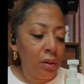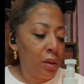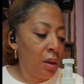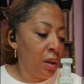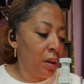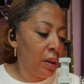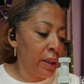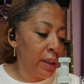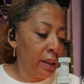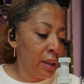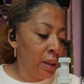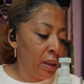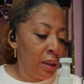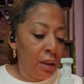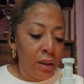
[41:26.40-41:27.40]
All right.
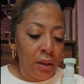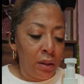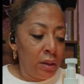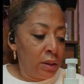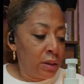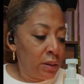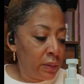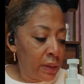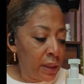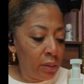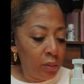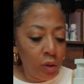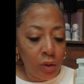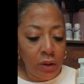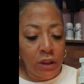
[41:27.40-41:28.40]
So now I'm
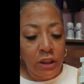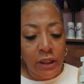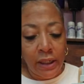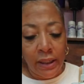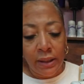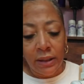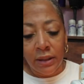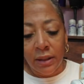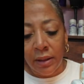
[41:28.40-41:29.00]
gonna change.